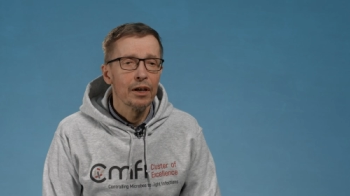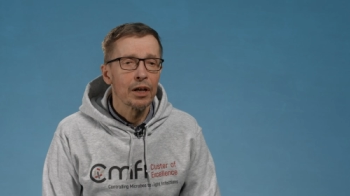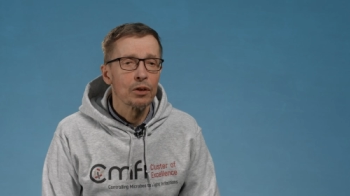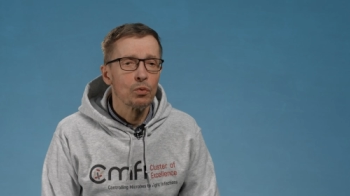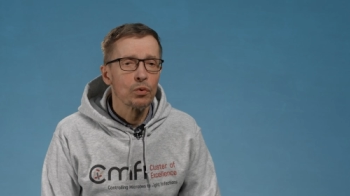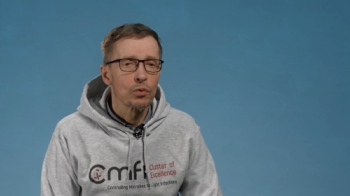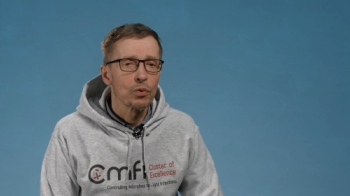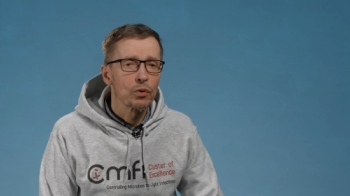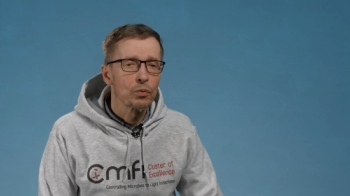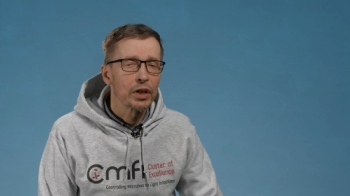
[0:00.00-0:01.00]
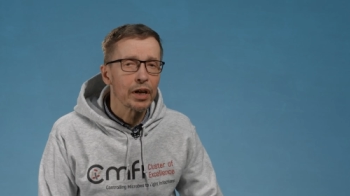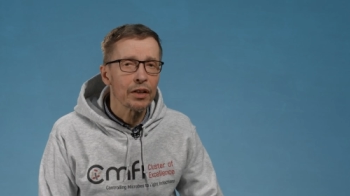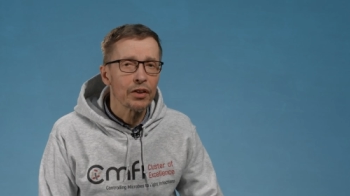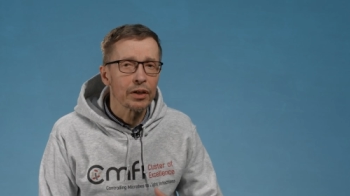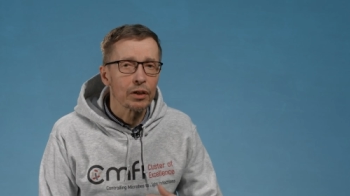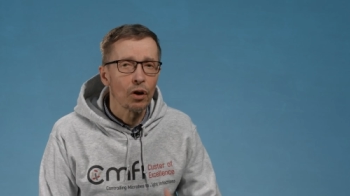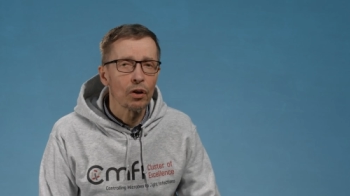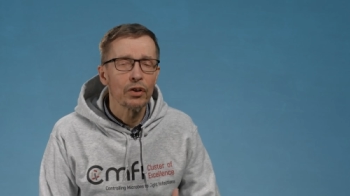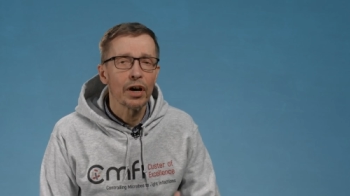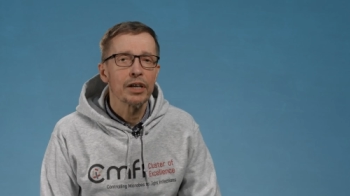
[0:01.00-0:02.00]
and who we can then
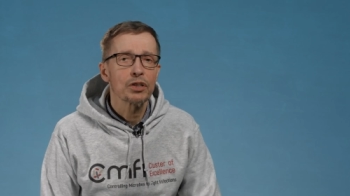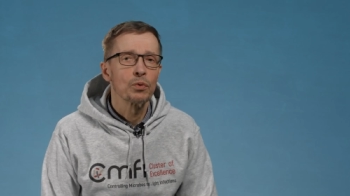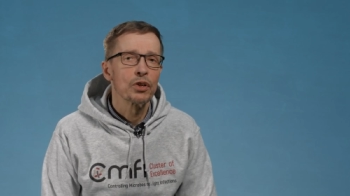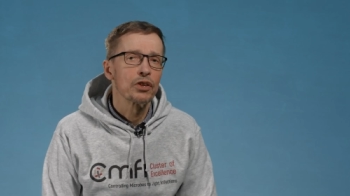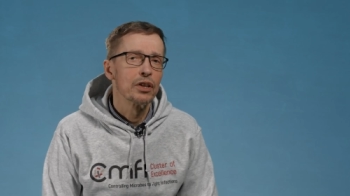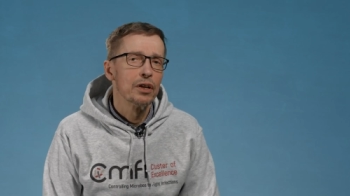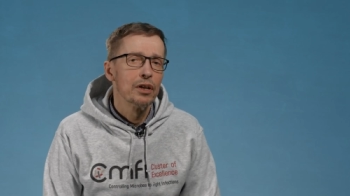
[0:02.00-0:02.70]
colonize with